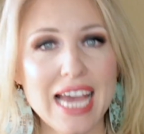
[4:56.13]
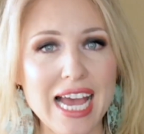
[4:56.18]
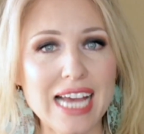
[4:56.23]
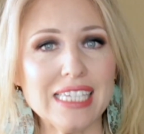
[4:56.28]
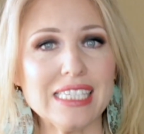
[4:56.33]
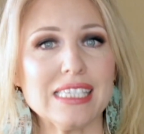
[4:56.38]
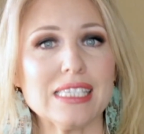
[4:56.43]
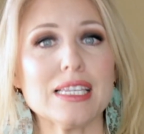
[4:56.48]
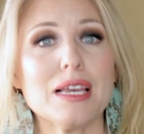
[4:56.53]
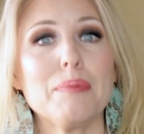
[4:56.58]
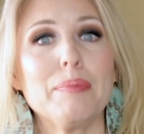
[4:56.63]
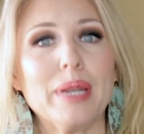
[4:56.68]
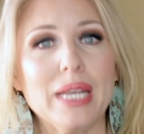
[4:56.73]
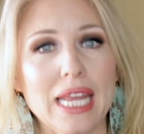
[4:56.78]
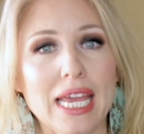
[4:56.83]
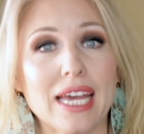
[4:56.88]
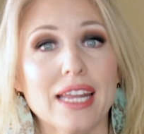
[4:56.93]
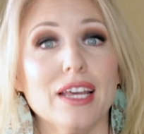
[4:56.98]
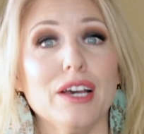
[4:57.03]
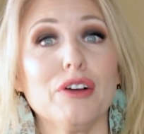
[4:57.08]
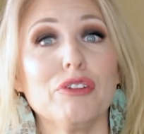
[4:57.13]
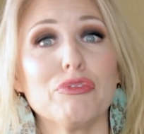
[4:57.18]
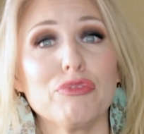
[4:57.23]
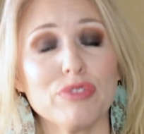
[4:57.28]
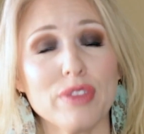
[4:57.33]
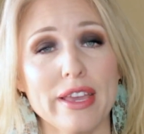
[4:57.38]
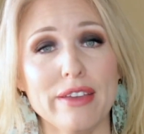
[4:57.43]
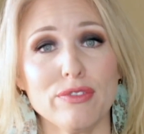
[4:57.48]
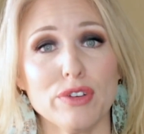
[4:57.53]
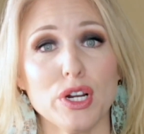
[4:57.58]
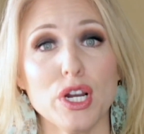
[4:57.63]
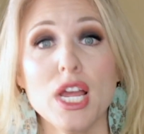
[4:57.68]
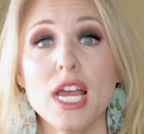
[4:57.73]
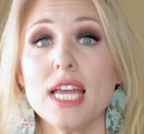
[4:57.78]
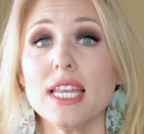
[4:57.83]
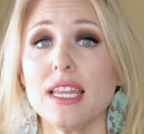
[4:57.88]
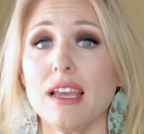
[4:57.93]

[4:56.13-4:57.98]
has banana flavor.